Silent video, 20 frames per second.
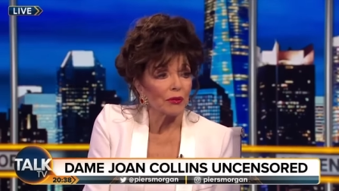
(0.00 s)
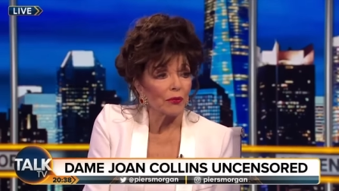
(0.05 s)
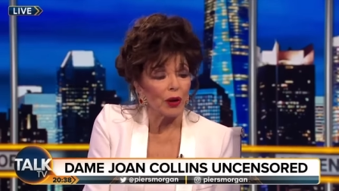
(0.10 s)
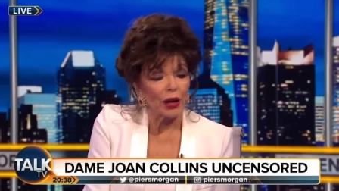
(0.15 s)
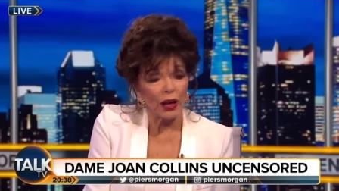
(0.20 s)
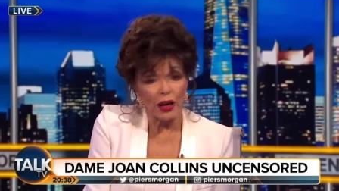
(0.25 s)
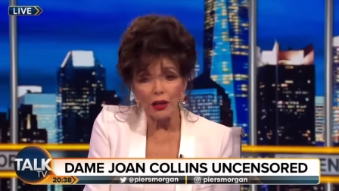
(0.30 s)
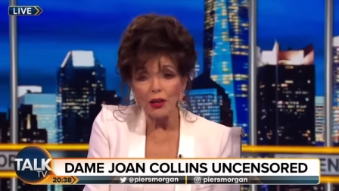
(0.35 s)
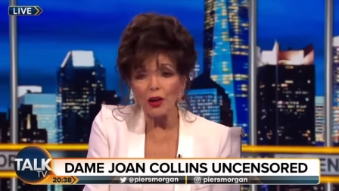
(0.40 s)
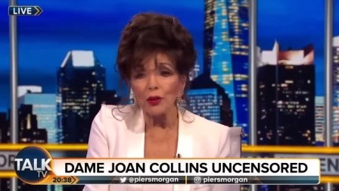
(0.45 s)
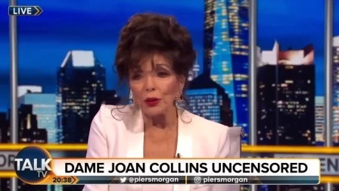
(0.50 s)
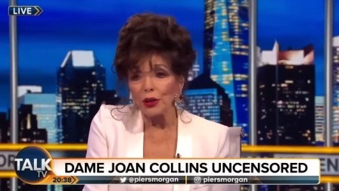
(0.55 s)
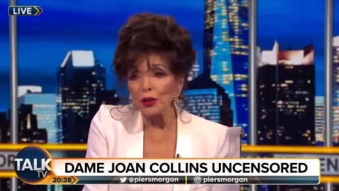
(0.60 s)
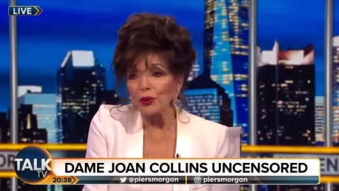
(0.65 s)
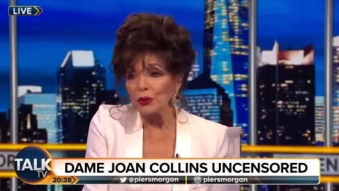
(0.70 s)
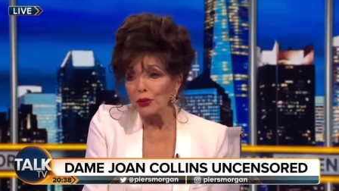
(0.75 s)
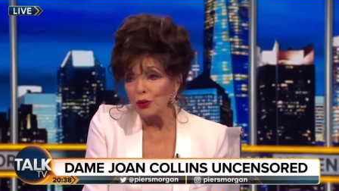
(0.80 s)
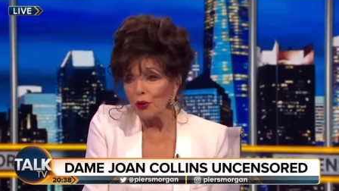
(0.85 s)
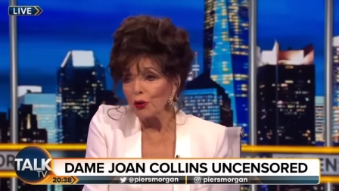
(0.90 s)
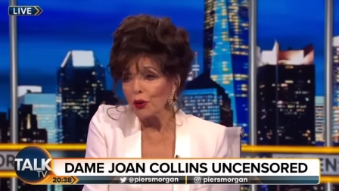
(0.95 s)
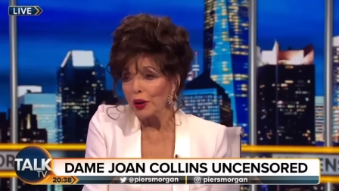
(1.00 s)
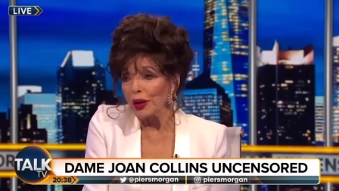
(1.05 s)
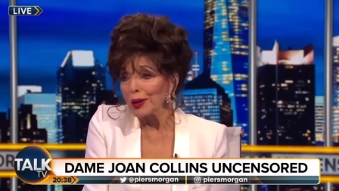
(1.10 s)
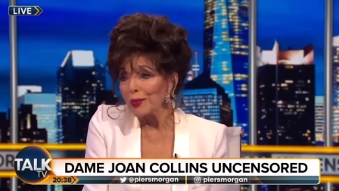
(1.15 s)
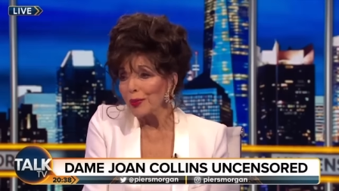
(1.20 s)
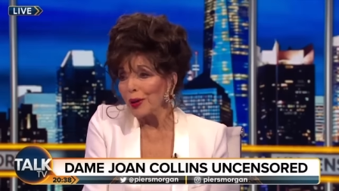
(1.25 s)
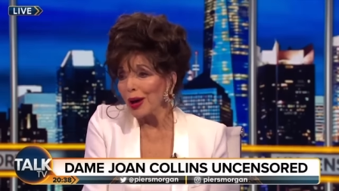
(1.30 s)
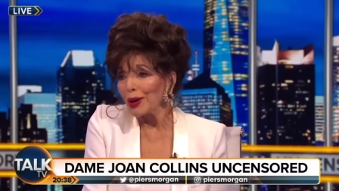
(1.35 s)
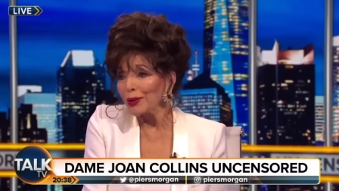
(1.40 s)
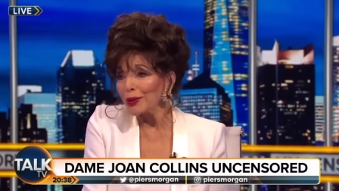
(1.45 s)
Well, I know what you're talking
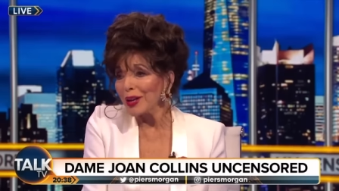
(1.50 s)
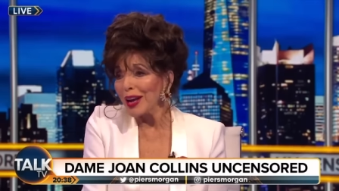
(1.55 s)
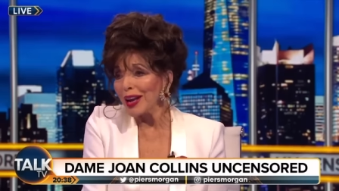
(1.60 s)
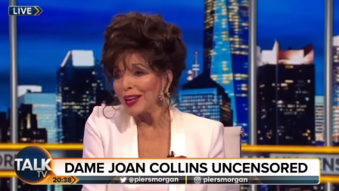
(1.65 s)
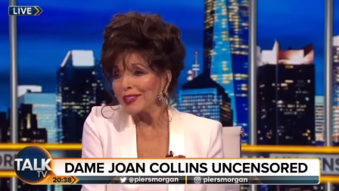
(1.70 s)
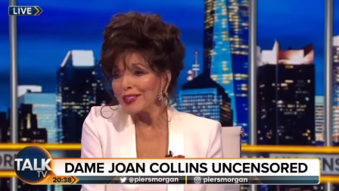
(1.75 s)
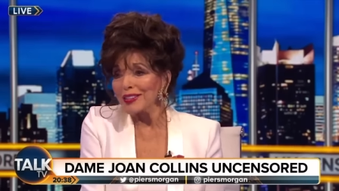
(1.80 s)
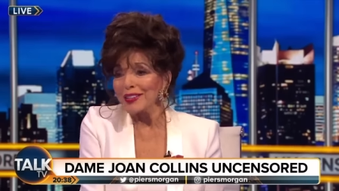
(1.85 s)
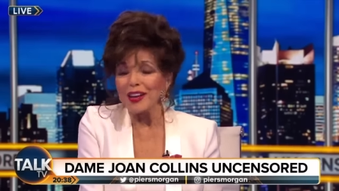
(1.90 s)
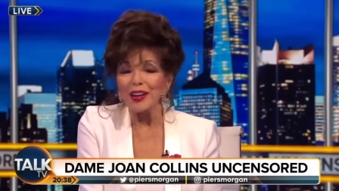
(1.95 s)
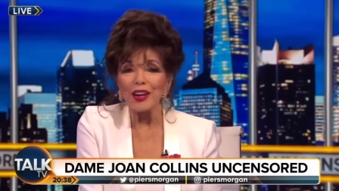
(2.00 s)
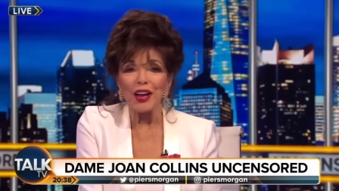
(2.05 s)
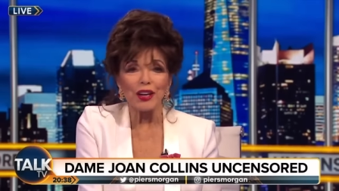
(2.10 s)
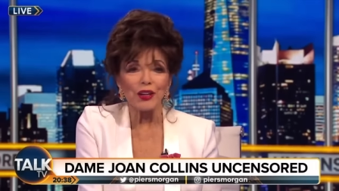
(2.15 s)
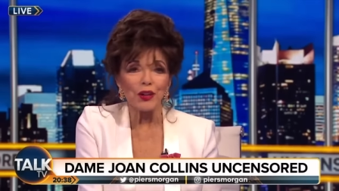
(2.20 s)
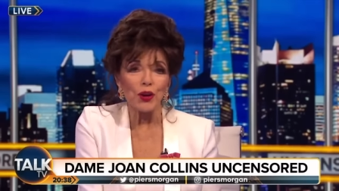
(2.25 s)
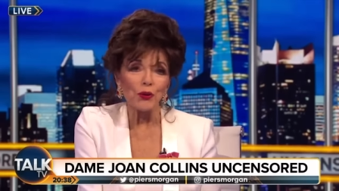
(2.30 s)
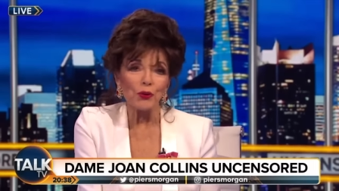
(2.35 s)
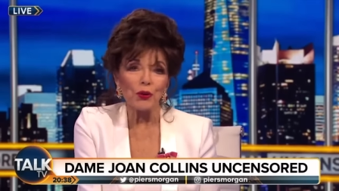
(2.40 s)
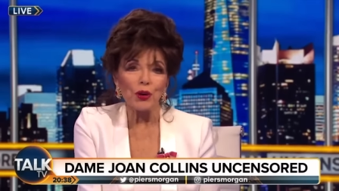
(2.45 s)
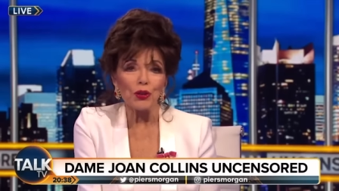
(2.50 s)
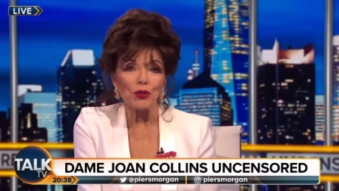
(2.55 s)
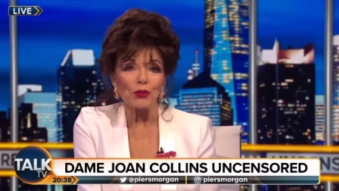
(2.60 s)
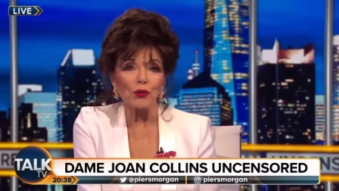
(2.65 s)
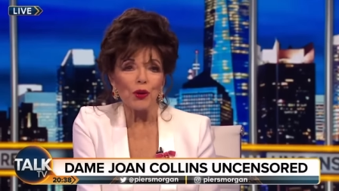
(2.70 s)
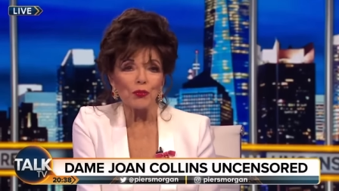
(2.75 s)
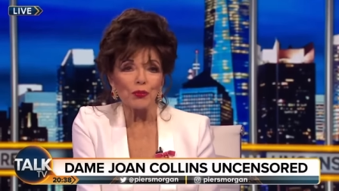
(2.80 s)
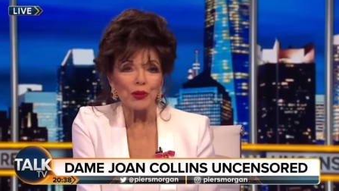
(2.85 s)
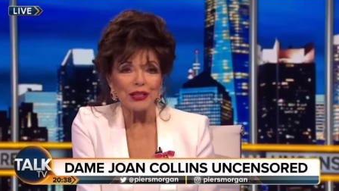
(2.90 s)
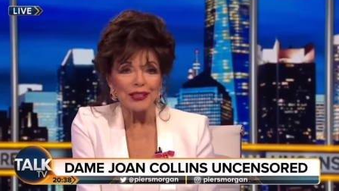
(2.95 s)
about, yes, and I know what you
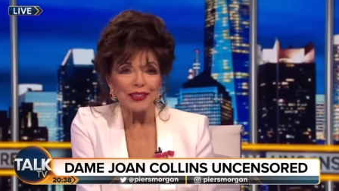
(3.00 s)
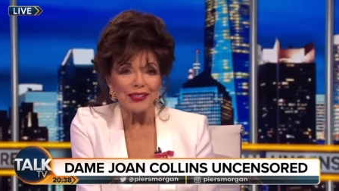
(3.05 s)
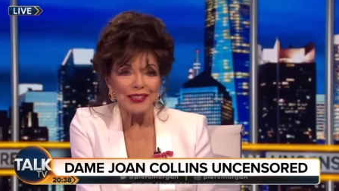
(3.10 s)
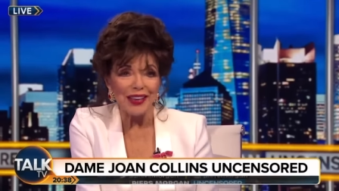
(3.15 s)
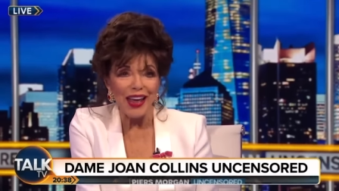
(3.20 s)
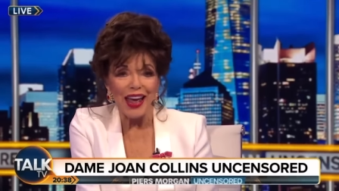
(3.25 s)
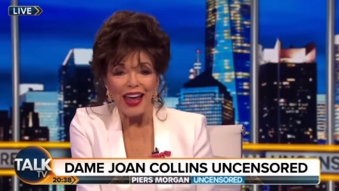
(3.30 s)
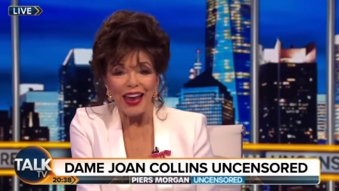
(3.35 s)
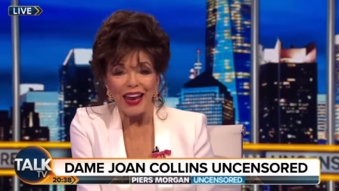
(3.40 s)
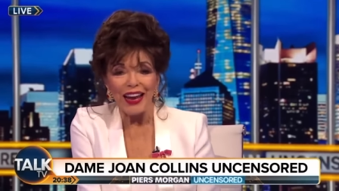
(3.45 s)
want me to say.